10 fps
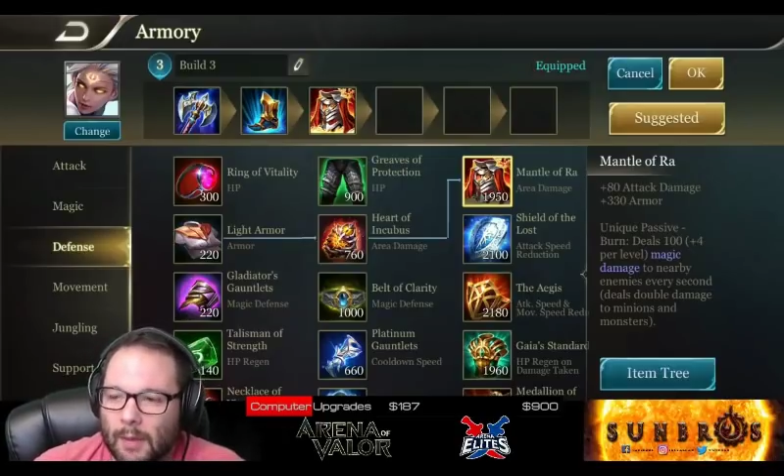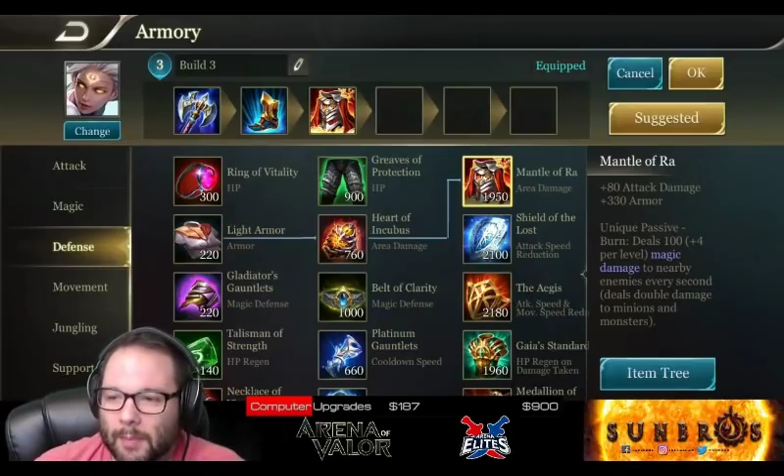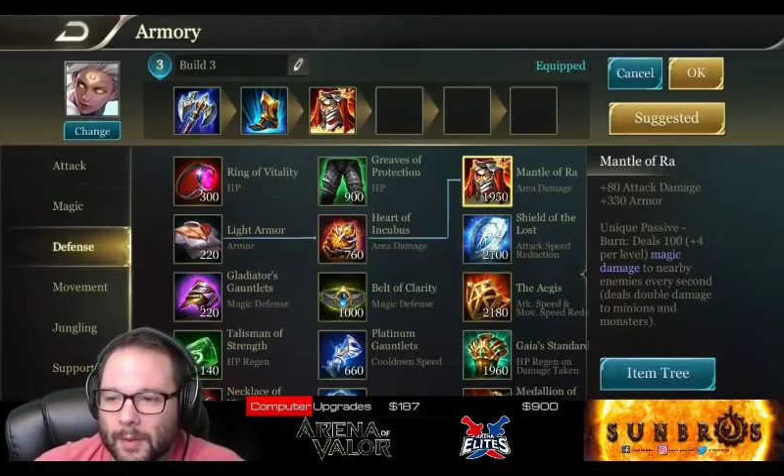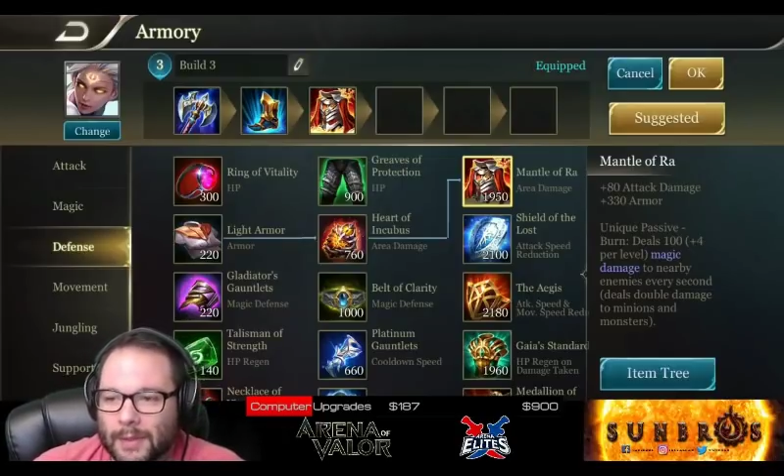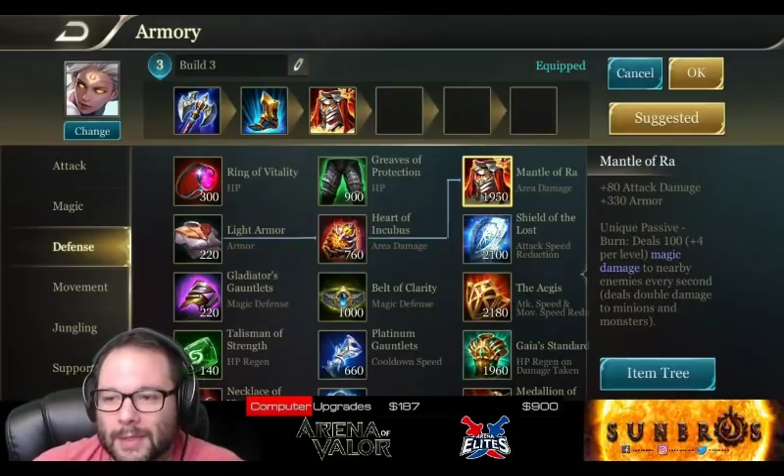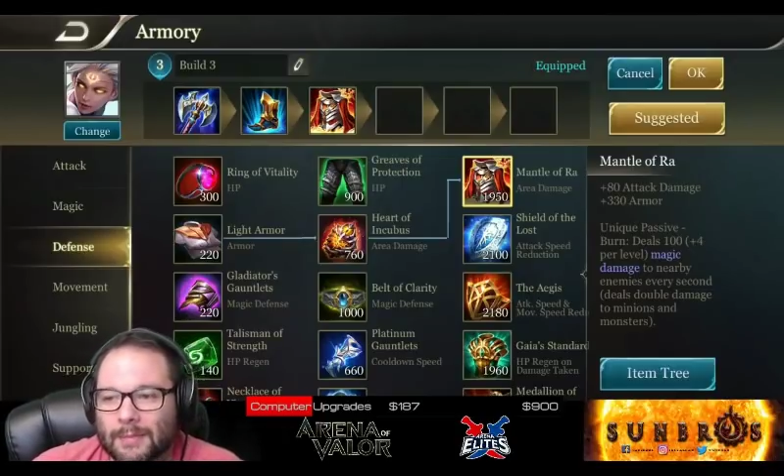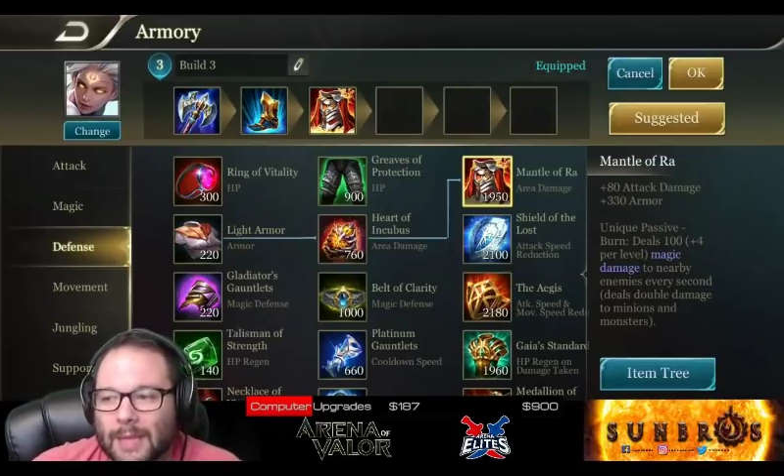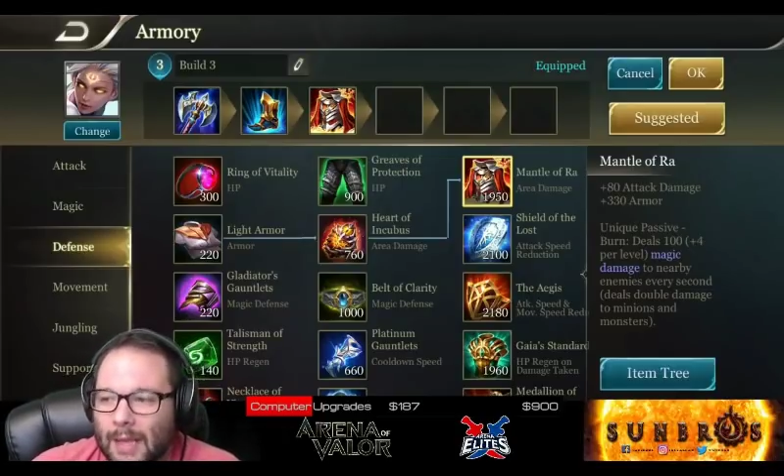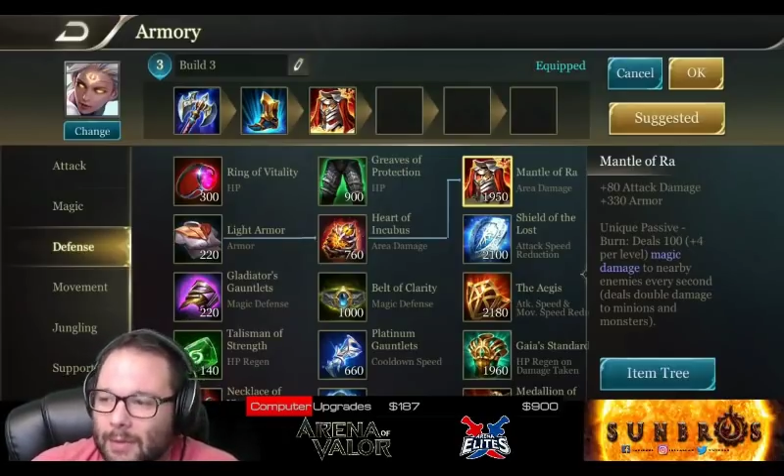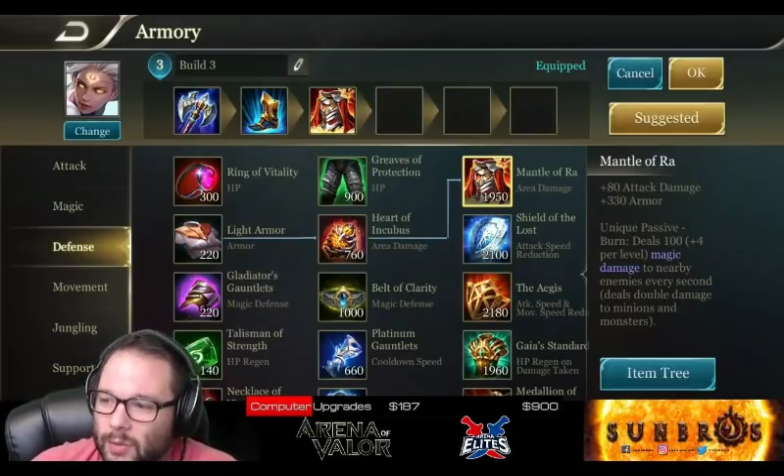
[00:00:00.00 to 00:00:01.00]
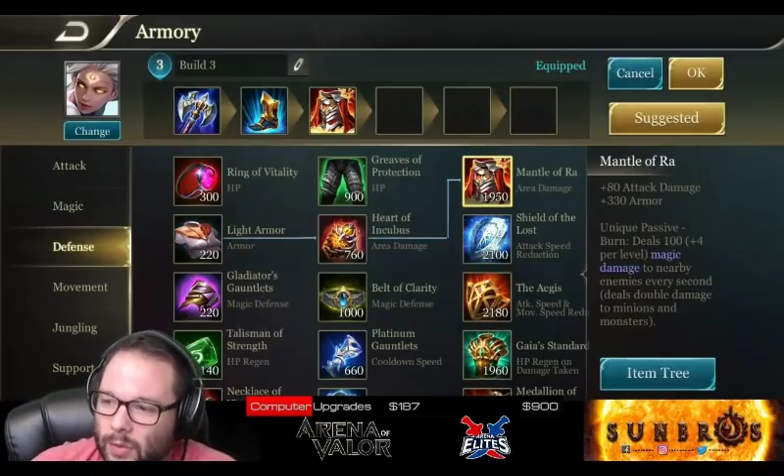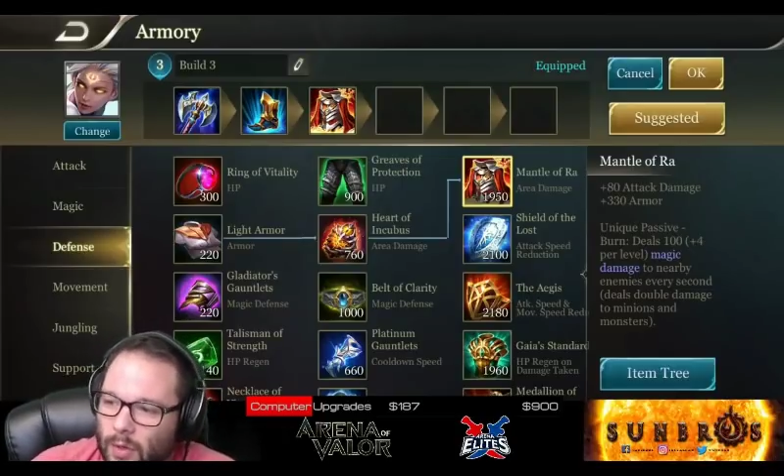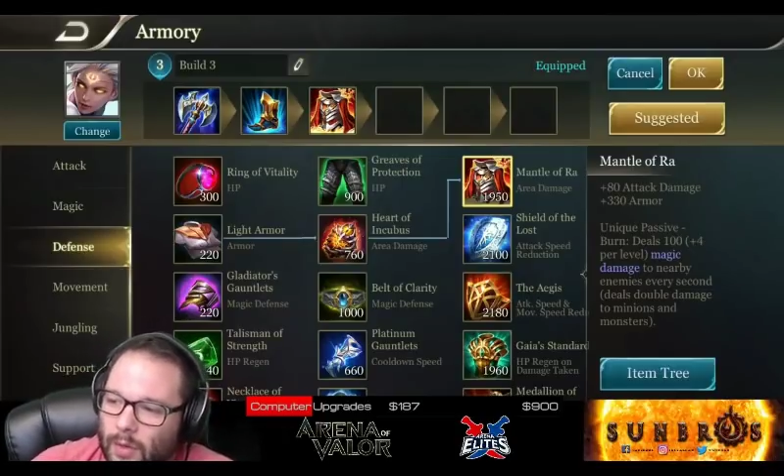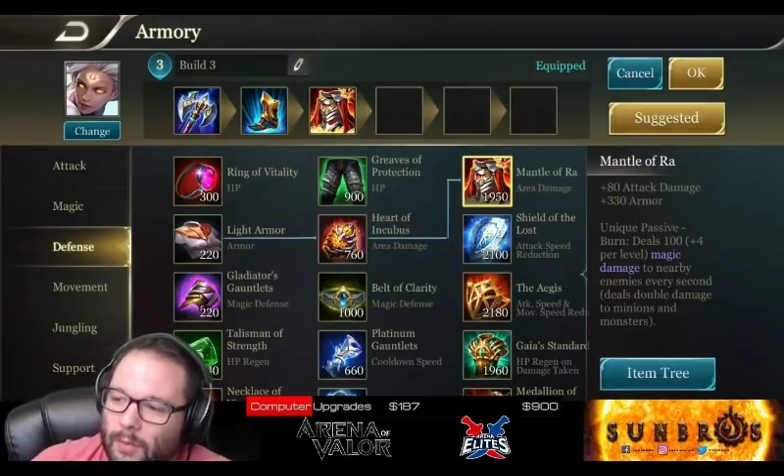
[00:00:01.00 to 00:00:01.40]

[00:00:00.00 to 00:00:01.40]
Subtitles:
build some damage with her.